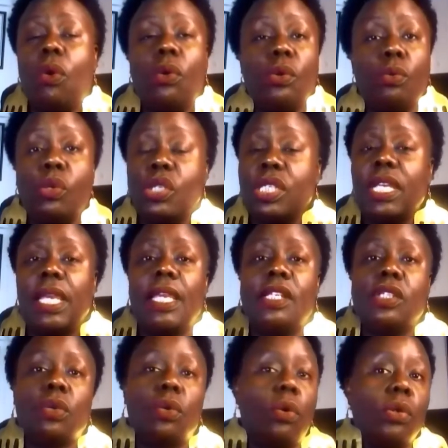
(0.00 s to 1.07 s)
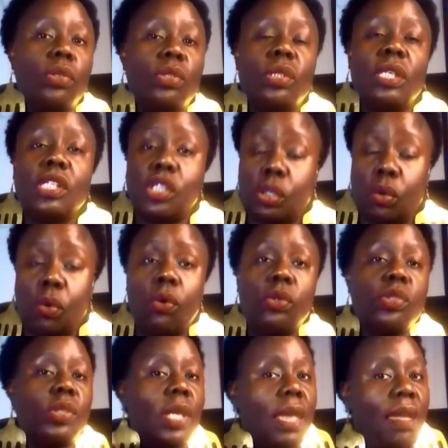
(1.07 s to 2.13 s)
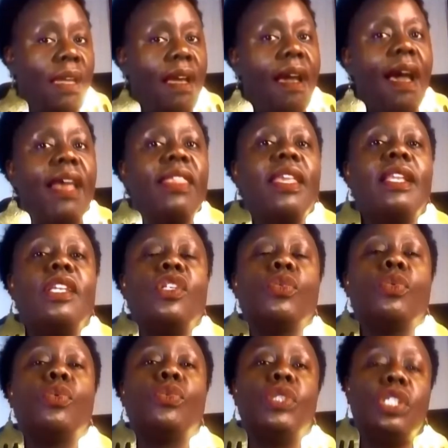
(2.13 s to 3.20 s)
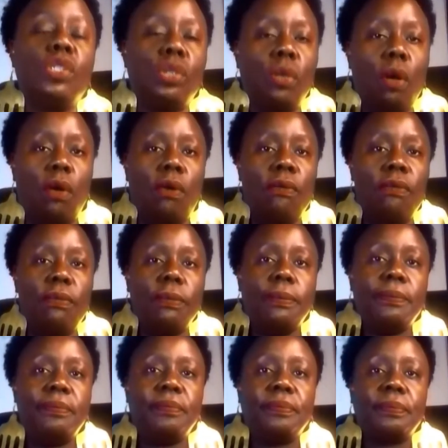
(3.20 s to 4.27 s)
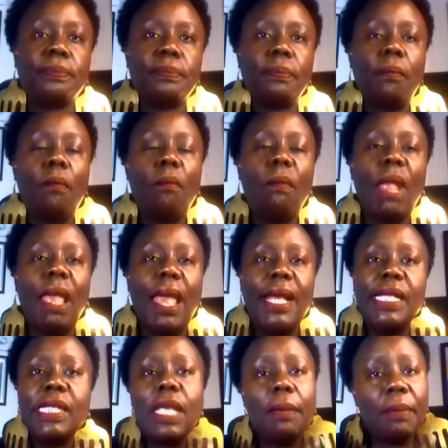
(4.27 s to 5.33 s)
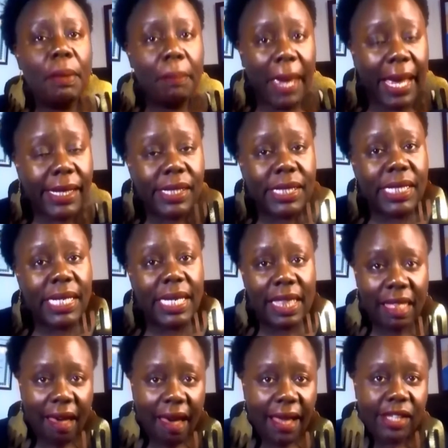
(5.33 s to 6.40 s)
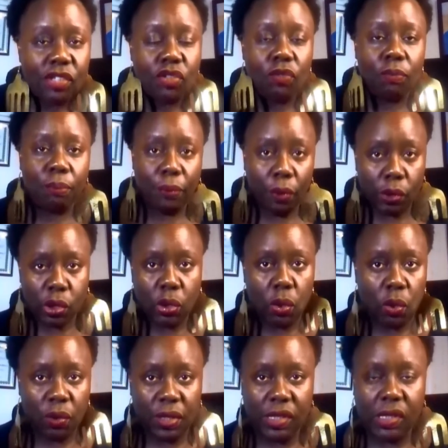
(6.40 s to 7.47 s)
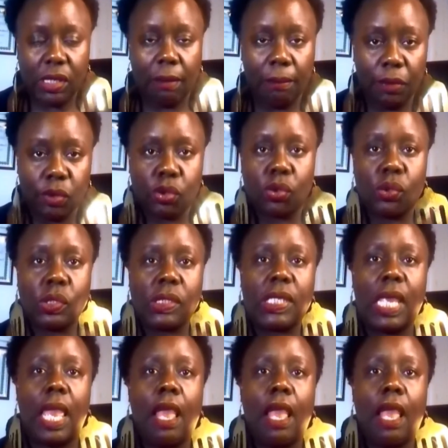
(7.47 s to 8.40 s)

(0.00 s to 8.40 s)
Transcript: will take its course, and then it will dissolve. So I'm imagining that you brought all these emotions